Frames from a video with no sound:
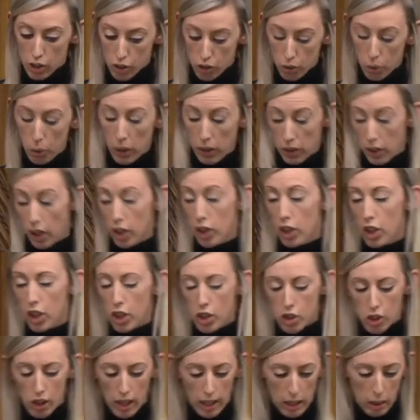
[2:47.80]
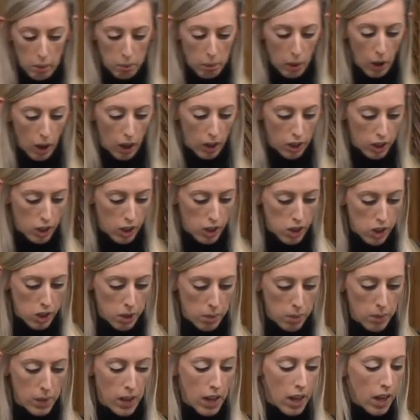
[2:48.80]
with our new trading partners.
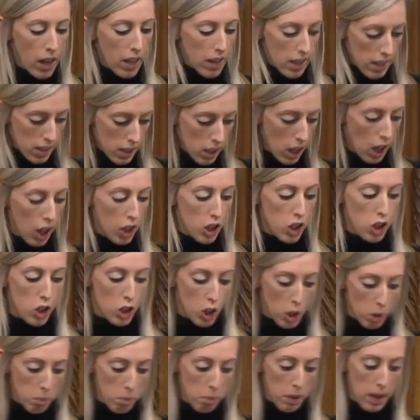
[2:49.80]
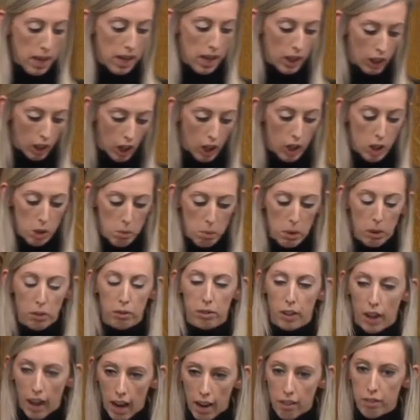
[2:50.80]
This House should be accountable
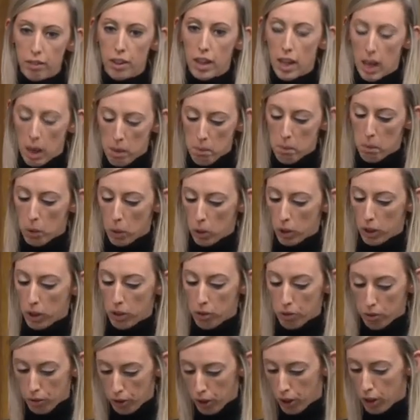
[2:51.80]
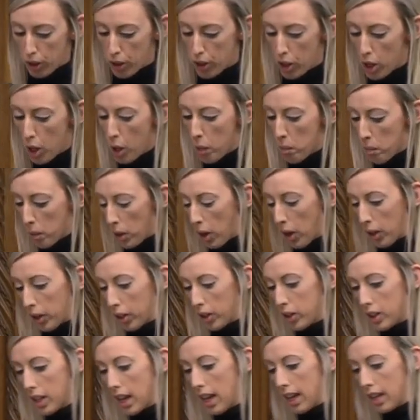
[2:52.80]
for every imported food
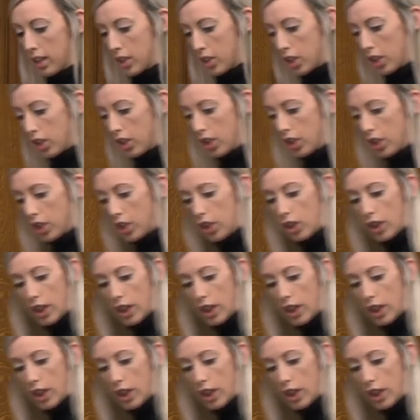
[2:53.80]
product into the